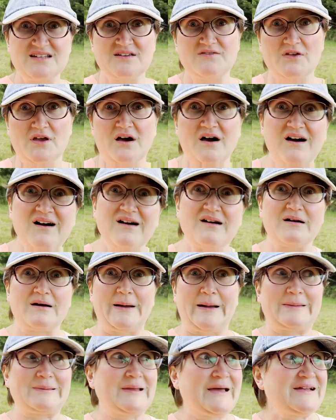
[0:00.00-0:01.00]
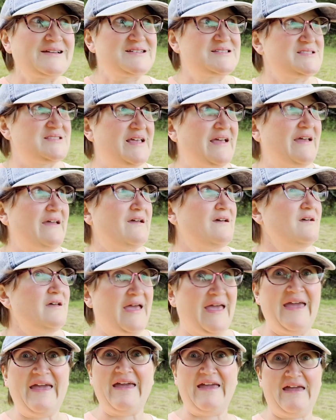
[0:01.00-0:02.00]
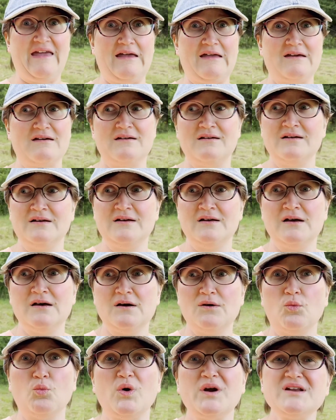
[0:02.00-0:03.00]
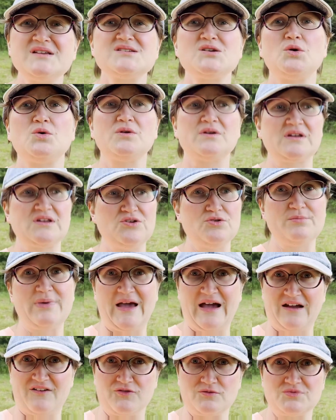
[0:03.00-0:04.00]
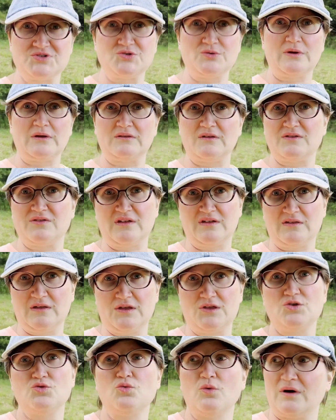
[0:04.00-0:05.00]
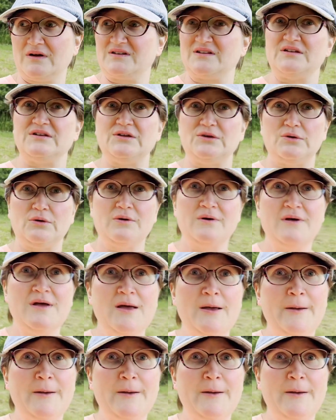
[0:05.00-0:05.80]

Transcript: to give you a hug. I'd like to say, hey, what is holding you back from doing the thing that you want to do?